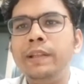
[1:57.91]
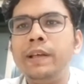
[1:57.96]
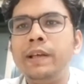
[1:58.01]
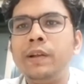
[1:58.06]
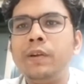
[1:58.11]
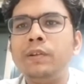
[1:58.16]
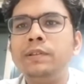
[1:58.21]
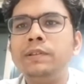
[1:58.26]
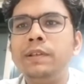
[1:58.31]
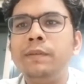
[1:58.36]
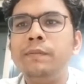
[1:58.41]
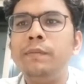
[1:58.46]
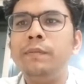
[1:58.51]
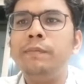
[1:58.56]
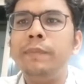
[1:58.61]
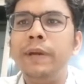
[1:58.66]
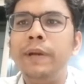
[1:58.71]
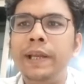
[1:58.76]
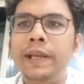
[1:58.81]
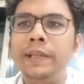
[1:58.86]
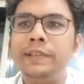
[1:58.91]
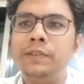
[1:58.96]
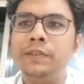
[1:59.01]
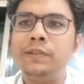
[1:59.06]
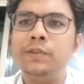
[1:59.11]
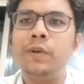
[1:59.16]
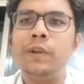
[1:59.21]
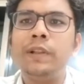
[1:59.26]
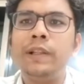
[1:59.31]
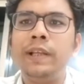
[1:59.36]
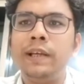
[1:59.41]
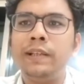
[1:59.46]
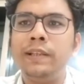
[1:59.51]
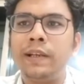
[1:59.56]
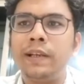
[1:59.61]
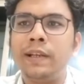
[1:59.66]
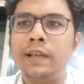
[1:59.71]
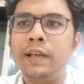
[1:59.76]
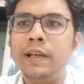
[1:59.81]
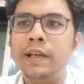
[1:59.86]
they are on some medications or the
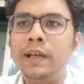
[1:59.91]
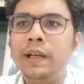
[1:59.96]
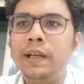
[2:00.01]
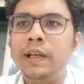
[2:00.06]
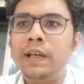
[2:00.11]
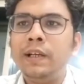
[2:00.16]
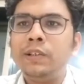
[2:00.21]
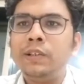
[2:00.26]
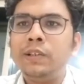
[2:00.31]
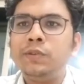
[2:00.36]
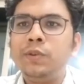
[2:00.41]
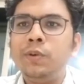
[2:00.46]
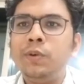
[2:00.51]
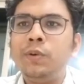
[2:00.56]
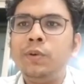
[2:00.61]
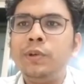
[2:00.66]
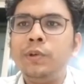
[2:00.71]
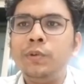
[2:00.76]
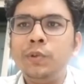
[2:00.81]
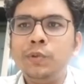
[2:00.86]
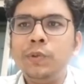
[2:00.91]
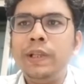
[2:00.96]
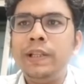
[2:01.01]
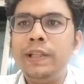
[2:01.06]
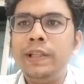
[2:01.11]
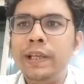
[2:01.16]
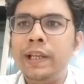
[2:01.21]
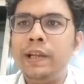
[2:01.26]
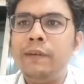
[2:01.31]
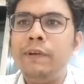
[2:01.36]
other. So usually they are